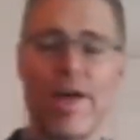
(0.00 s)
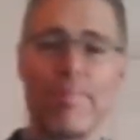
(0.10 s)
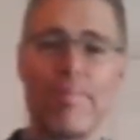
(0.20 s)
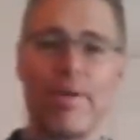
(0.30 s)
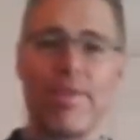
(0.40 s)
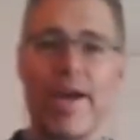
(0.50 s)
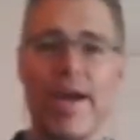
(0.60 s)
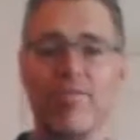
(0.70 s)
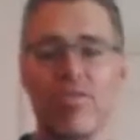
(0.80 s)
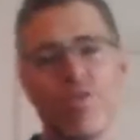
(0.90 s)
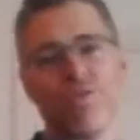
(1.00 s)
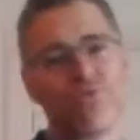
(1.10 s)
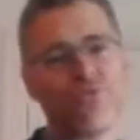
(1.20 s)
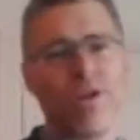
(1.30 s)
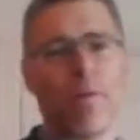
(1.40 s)
that bit there. So you've got
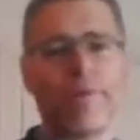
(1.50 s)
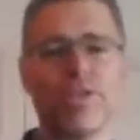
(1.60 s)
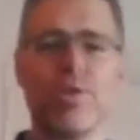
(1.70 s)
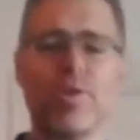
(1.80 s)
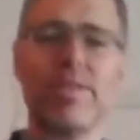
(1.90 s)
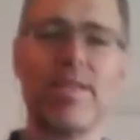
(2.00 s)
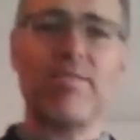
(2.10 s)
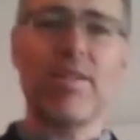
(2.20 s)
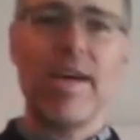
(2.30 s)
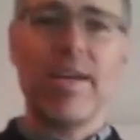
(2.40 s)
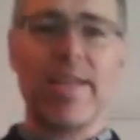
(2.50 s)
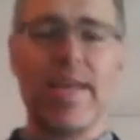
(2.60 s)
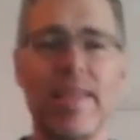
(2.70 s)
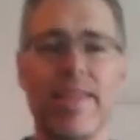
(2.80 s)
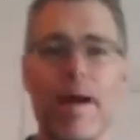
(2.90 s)
3 opportunities to
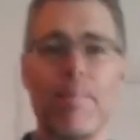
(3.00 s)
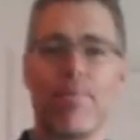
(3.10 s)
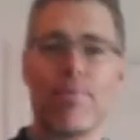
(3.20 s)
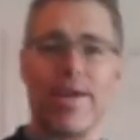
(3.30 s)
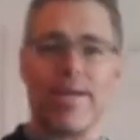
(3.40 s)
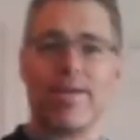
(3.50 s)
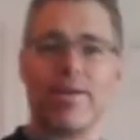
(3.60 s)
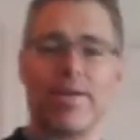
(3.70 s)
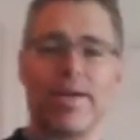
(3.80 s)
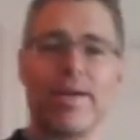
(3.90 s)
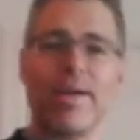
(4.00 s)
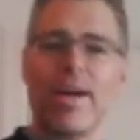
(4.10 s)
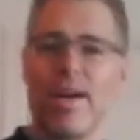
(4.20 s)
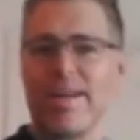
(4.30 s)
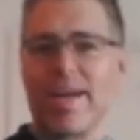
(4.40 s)
hit that break, okay?
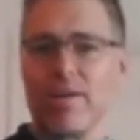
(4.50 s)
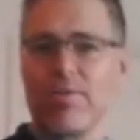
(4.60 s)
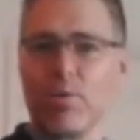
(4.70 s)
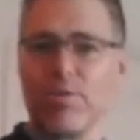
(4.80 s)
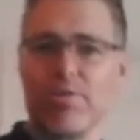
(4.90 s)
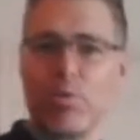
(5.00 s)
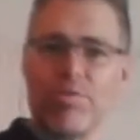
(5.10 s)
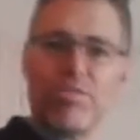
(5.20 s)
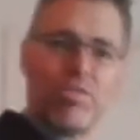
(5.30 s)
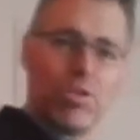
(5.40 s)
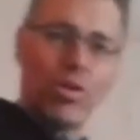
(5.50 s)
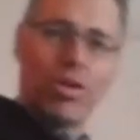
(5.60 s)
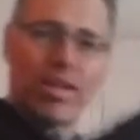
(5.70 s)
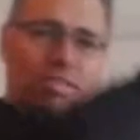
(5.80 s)
And again, of course, if you wanted to, you could